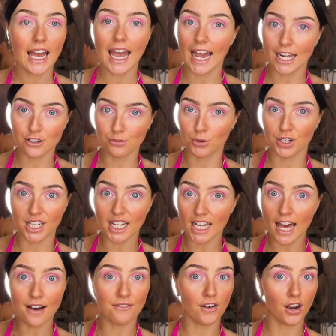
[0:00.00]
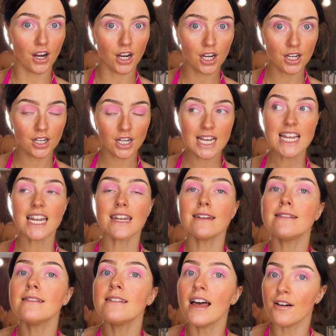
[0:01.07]
Ed would never,
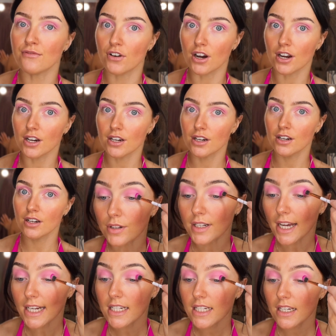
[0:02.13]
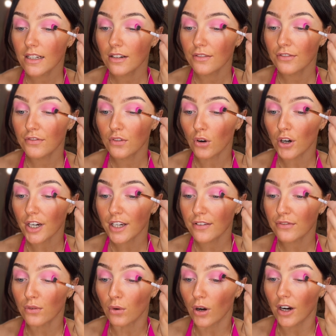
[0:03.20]
never
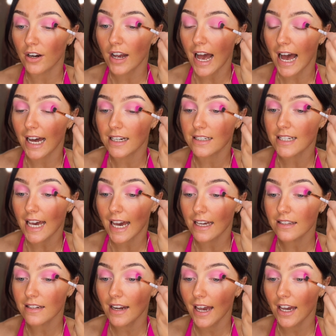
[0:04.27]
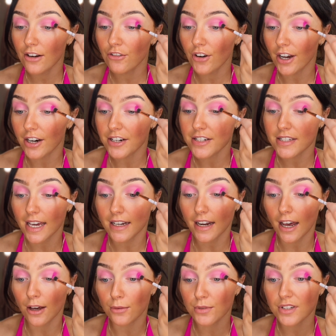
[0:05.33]
1944 and Ed and Henry are
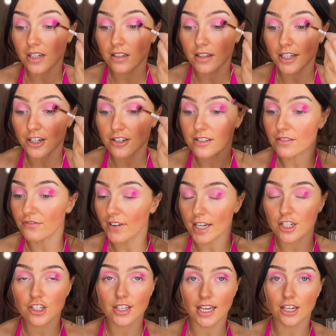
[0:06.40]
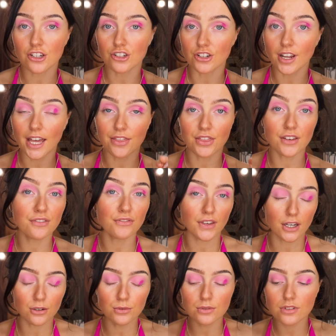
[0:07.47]
sent out to clear some vegetation in the
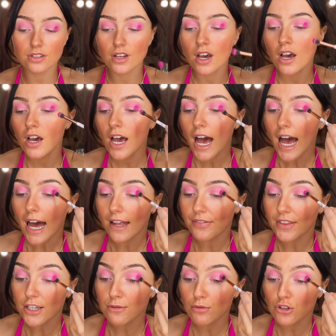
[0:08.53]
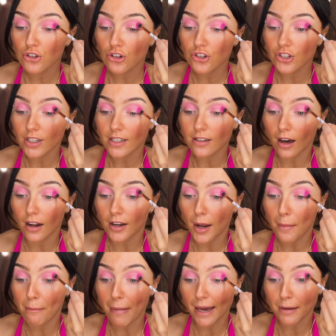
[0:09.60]
fields and this was usually
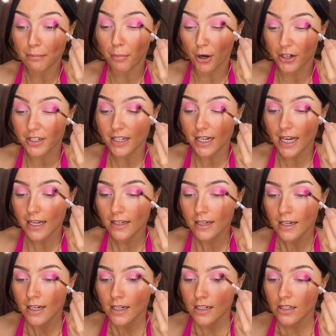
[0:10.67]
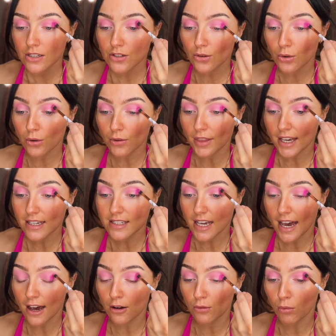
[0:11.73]
done by burning it. So they
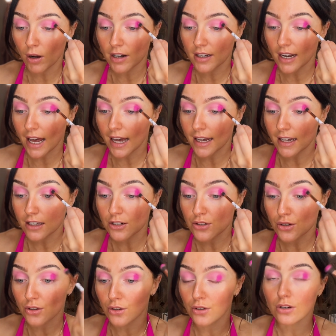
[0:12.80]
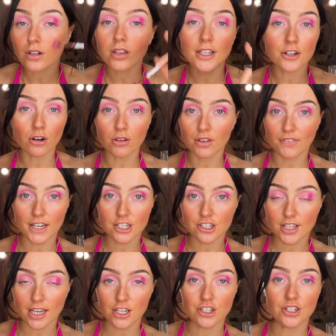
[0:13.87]
set out one night to clear all the
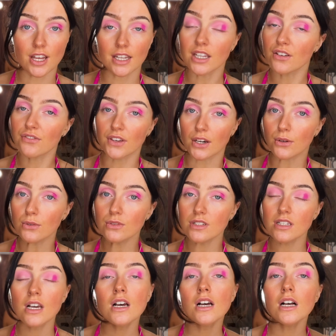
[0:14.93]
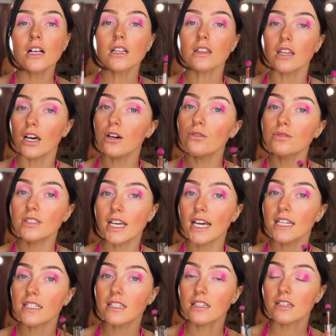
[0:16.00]
vegetation in the fields. Little
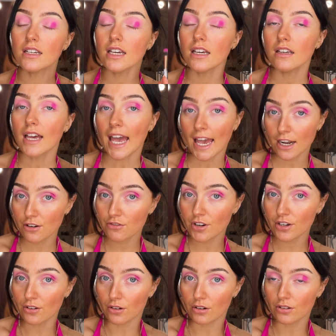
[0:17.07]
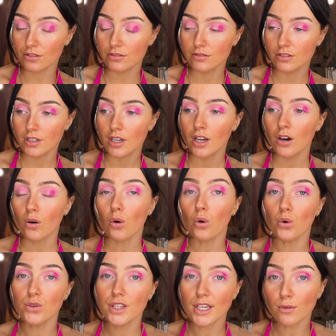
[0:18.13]
did Henry know,
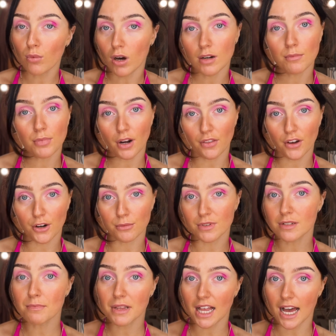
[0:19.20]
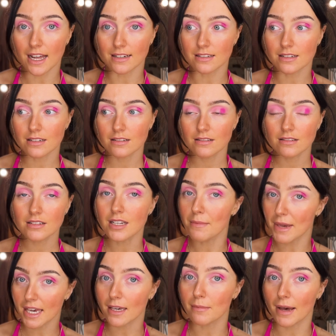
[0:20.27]
only one brother was planned to
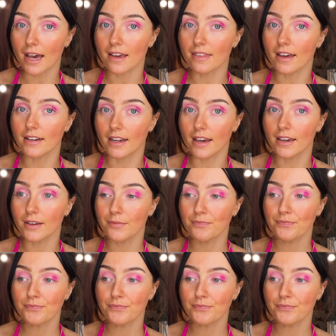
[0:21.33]
make it back that night